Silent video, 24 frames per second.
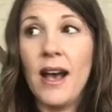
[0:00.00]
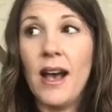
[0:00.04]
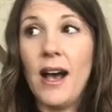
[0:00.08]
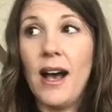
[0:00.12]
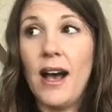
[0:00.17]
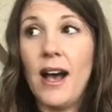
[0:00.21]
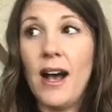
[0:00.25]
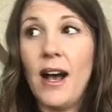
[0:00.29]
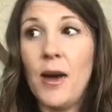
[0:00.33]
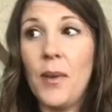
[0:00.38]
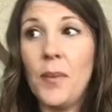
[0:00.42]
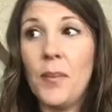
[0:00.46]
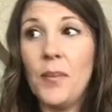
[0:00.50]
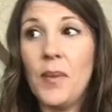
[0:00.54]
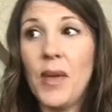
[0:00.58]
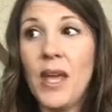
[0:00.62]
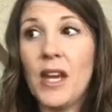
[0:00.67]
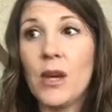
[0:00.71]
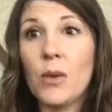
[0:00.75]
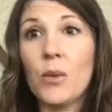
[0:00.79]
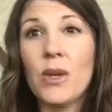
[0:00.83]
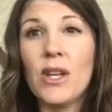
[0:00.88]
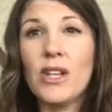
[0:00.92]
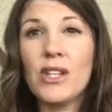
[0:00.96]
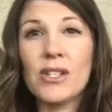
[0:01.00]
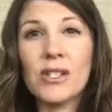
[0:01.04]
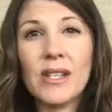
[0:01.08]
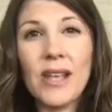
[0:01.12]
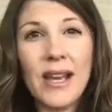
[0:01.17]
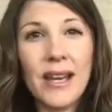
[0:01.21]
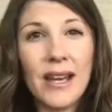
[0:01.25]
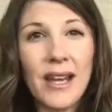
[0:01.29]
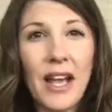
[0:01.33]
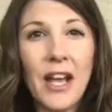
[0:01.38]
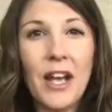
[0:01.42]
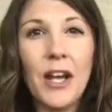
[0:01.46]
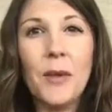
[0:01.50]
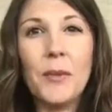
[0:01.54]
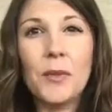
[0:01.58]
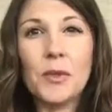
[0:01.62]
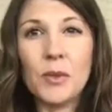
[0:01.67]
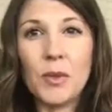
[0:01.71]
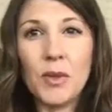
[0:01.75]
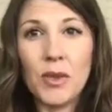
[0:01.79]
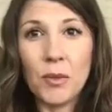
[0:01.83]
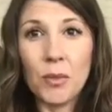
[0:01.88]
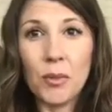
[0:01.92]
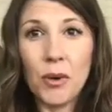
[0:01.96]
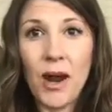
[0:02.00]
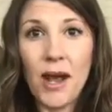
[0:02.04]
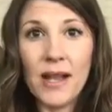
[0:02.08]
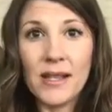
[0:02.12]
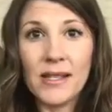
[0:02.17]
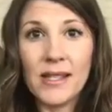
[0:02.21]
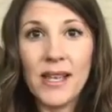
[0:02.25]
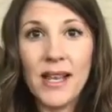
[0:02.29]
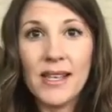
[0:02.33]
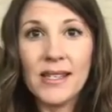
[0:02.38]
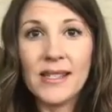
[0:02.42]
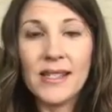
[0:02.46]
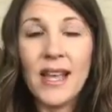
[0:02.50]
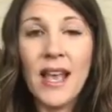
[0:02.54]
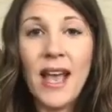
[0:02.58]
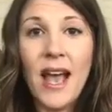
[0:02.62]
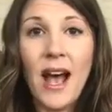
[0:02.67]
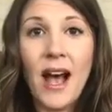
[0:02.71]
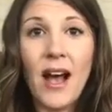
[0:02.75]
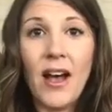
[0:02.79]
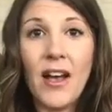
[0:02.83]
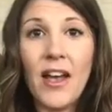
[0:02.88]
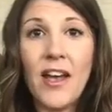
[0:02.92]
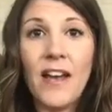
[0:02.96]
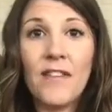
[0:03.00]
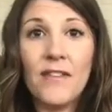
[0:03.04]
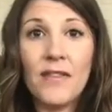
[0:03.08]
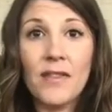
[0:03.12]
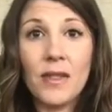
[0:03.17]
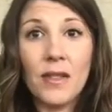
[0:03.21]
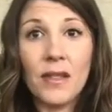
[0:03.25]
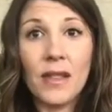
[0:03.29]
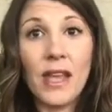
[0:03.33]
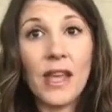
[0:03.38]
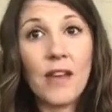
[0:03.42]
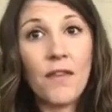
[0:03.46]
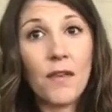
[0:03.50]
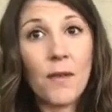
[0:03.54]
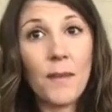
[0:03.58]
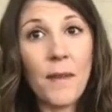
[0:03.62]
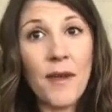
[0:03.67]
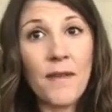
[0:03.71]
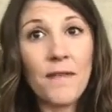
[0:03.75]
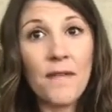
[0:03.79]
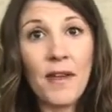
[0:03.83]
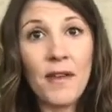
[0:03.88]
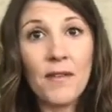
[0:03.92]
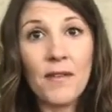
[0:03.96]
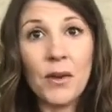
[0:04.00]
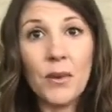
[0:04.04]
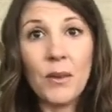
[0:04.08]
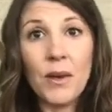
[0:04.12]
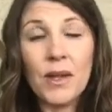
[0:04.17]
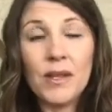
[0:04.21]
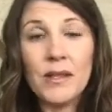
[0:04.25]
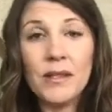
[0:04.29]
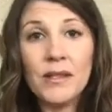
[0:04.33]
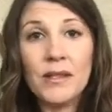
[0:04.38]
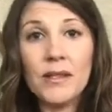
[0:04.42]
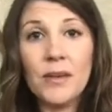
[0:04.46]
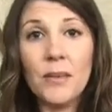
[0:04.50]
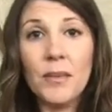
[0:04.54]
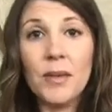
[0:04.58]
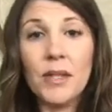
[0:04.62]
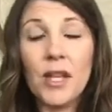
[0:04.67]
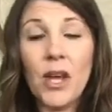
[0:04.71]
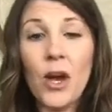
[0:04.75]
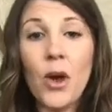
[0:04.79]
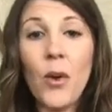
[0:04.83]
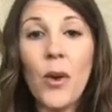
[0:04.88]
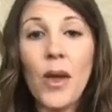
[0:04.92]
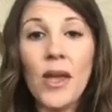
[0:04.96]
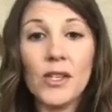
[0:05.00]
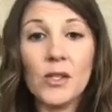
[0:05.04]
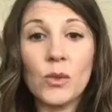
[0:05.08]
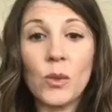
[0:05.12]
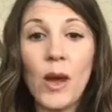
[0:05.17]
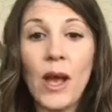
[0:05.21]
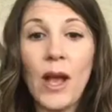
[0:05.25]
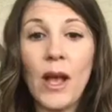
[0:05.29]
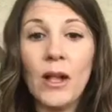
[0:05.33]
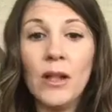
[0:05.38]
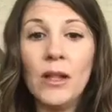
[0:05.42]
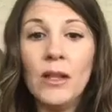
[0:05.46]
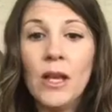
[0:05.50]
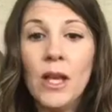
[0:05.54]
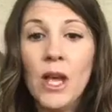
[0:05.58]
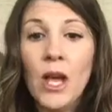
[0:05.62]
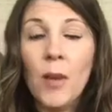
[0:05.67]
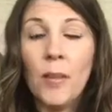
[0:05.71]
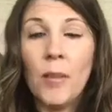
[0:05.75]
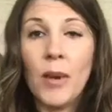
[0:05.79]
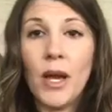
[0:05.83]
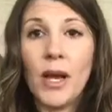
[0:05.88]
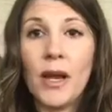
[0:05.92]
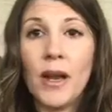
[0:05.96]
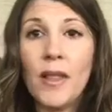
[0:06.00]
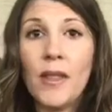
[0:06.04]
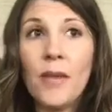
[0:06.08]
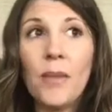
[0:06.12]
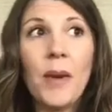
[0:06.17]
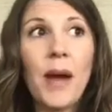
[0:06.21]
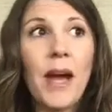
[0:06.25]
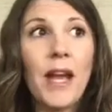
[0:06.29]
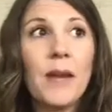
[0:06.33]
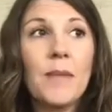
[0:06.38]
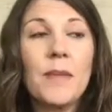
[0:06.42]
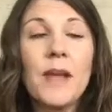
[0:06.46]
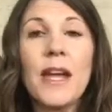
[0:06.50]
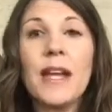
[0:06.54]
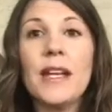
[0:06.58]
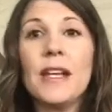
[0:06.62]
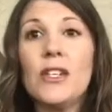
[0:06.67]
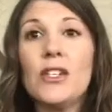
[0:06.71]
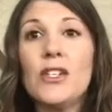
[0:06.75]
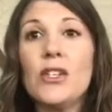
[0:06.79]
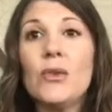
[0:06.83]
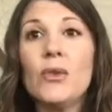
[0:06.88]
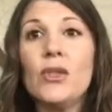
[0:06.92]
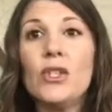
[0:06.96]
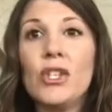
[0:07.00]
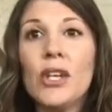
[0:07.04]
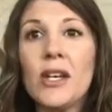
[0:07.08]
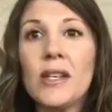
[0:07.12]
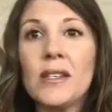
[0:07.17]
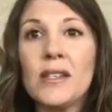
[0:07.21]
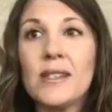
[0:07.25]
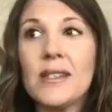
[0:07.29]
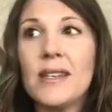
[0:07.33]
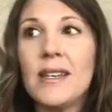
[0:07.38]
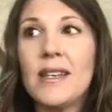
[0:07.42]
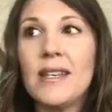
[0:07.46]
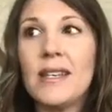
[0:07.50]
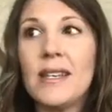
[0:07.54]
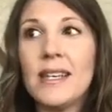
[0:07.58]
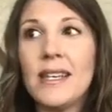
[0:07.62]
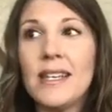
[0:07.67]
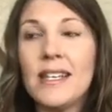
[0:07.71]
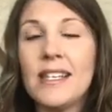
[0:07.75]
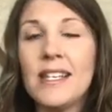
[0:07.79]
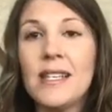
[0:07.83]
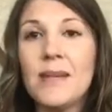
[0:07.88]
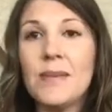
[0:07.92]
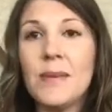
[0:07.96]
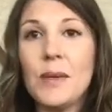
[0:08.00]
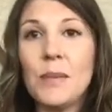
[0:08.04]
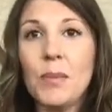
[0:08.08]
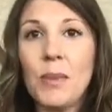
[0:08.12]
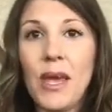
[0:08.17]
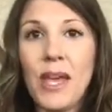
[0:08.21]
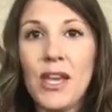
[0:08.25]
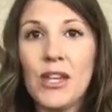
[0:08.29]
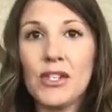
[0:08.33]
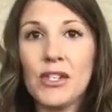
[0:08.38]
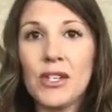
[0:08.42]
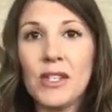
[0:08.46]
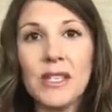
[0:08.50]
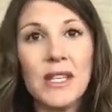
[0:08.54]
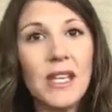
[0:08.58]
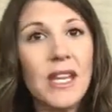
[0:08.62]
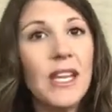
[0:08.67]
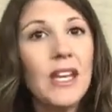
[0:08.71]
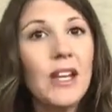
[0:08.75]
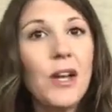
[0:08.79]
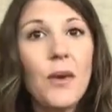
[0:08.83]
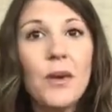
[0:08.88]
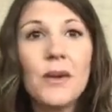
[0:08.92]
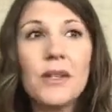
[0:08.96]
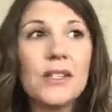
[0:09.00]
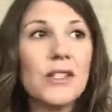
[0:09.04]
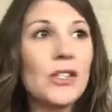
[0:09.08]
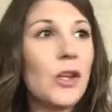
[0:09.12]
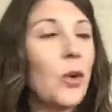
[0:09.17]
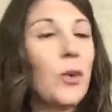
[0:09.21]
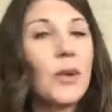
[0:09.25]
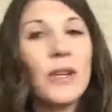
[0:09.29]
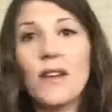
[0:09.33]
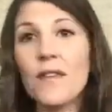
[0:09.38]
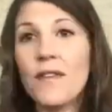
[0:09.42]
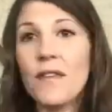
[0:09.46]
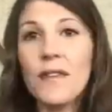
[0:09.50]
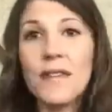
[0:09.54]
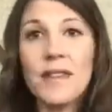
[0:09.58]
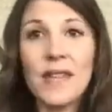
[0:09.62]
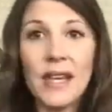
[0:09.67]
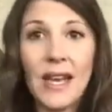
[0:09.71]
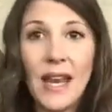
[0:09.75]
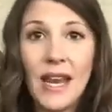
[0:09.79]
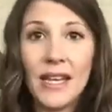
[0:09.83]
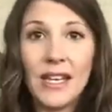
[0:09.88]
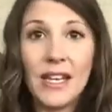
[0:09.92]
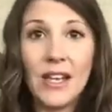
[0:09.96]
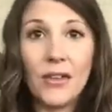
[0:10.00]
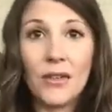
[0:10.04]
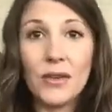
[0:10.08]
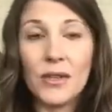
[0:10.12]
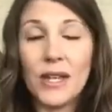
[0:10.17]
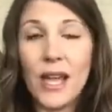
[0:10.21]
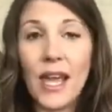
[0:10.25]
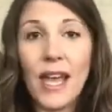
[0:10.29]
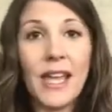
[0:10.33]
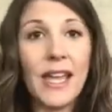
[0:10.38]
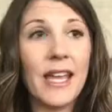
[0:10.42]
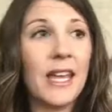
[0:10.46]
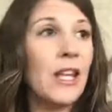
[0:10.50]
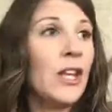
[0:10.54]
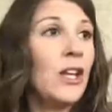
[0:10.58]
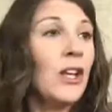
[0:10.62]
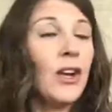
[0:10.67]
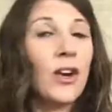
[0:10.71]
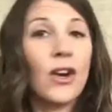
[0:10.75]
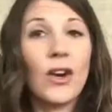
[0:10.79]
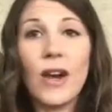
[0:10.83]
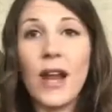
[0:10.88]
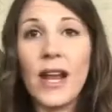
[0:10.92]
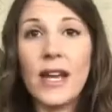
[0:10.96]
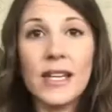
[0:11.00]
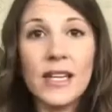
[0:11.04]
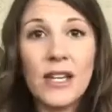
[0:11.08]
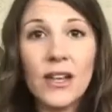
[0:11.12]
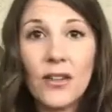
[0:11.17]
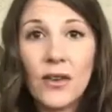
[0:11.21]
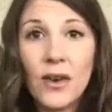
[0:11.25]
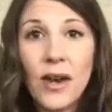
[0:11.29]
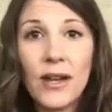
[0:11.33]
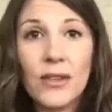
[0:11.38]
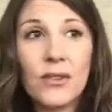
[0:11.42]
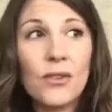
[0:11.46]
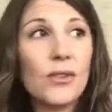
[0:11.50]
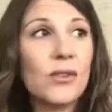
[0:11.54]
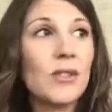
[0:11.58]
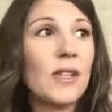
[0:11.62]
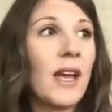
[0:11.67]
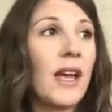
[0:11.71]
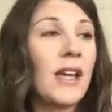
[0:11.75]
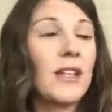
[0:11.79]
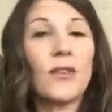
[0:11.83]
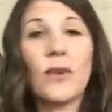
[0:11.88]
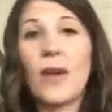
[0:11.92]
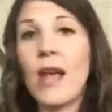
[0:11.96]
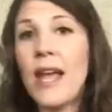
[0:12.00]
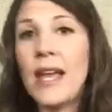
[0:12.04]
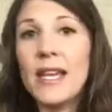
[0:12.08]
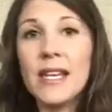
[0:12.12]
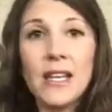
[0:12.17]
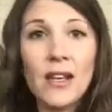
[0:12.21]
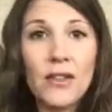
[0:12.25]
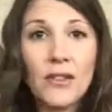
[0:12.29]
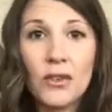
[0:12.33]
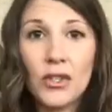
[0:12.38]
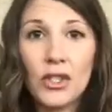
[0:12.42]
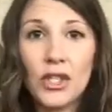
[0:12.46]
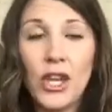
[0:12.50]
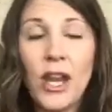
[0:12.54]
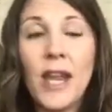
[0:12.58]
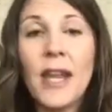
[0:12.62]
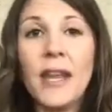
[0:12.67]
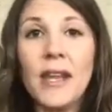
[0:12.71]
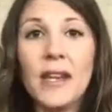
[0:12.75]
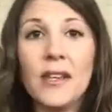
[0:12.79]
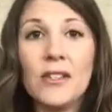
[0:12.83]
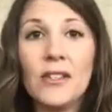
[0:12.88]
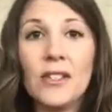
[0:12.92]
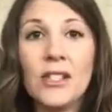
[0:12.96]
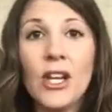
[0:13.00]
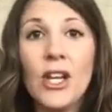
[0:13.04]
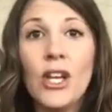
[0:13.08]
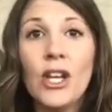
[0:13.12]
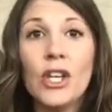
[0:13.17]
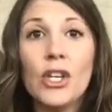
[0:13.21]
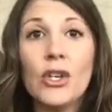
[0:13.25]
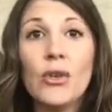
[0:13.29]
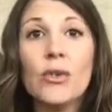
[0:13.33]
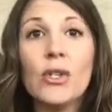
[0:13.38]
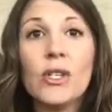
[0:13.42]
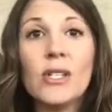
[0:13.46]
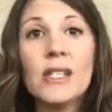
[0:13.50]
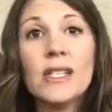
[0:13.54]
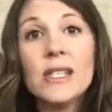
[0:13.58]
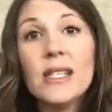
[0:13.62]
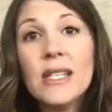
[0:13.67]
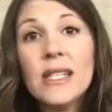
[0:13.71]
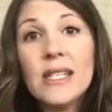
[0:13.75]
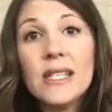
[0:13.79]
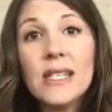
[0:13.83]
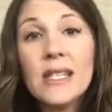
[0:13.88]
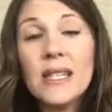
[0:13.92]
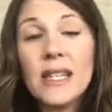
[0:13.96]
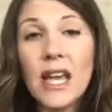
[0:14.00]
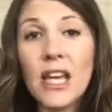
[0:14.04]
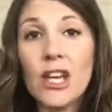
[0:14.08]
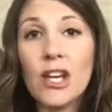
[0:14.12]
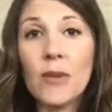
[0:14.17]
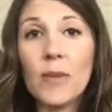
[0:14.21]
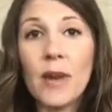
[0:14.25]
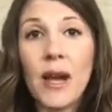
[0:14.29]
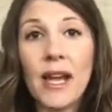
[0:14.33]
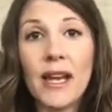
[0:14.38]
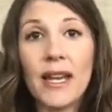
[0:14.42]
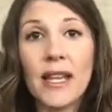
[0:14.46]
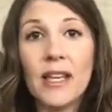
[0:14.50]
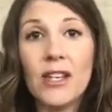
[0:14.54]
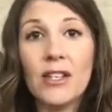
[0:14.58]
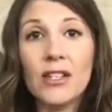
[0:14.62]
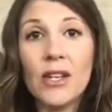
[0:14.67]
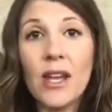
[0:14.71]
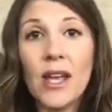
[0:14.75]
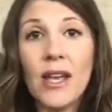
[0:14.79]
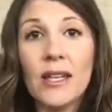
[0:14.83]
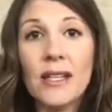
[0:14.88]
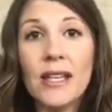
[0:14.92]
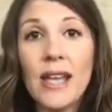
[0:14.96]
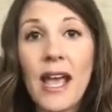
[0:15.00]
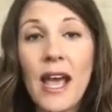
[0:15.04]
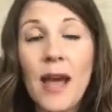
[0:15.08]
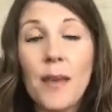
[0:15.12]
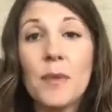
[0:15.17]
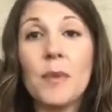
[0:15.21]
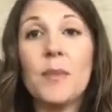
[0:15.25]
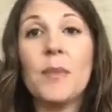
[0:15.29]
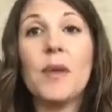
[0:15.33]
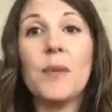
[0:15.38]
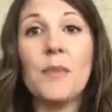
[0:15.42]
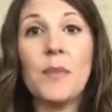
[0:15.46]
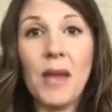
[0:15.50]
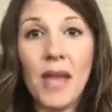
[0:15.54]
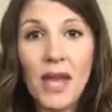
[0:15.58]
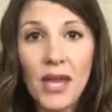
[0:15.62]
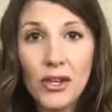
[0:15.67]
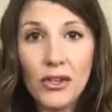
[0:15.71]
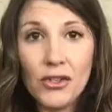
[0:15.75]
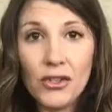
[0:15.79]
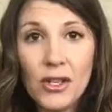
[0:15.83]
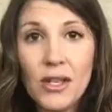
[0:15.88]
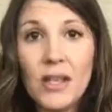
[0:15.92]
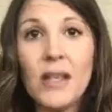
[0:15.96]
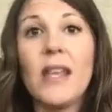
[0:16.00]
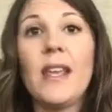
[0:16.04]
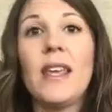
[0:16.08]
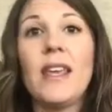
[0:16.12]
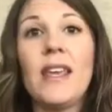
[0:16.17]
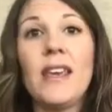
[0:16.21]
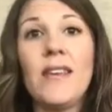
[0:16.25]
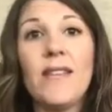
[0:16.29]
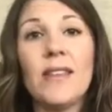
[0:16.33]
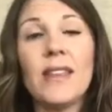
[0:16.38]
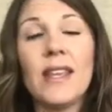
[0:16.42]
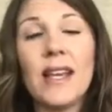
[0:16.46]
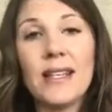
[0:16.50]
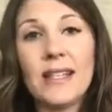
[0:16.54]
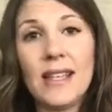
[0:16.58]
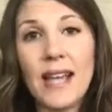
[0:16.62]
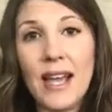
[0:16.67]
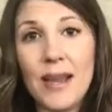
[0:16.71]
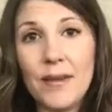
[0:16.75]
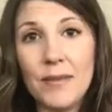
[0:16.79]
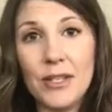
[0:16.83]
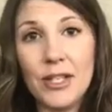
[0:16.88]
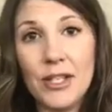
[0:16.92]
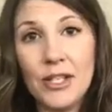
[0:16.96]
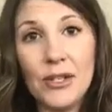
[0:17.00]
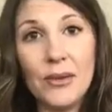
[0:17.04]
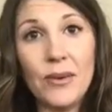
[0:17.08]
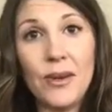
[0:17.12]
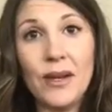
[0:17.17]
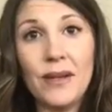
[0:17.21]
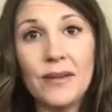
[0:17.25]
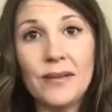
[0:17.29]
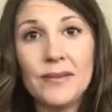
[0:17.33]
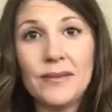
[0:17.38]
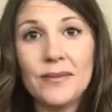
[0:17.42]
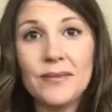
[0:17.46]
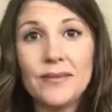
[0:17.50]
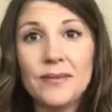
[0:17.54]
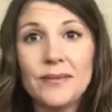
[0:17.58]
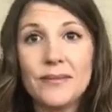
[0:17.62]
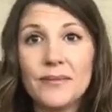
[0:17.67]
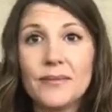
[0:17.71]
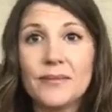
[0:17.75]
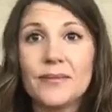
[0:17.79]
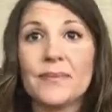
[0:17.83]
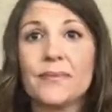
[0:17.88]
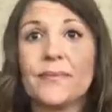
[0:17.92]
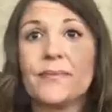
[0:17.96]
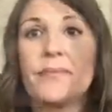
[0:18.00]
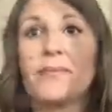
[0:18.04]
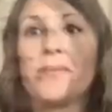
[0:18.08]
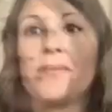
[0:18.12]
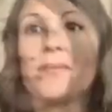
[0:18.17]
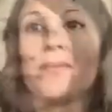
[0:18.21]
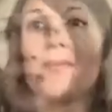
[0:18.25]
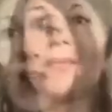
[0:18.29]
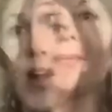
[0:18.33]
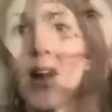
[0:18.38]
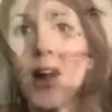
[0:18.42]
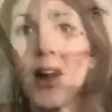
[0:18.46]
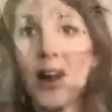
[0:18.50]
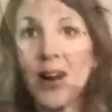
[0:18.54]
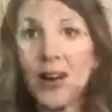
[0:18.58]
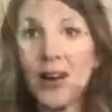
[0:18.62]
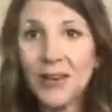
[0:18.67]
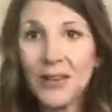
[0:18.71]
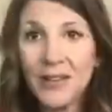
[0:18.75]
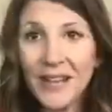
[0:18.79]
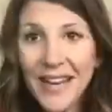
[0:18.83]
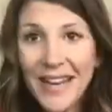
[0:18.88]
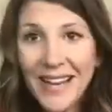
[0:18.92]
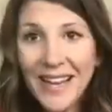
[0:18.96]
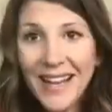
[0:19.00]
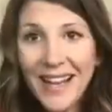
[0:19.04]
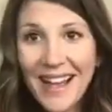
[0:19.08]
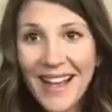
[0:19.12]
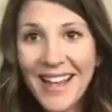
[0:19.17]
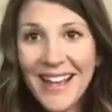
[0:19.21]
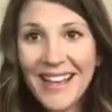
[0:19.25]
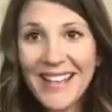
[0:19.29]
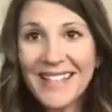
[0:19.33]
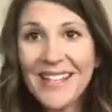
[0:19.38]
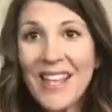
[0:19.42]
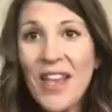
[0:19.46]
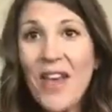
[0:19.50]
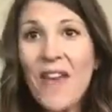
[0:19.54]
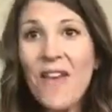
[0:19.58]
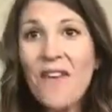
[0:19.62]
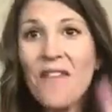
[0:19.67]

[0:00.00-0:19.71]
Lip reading: And it really just kind of helps with the process. I'll have the link for my favorite ones below as well. But the bottom line is you just need to be patient. Keto is no different than any other diet or any other exercise or any other change. You just need to let your body adapt, be patient, and give it that time to do it. All right, guys.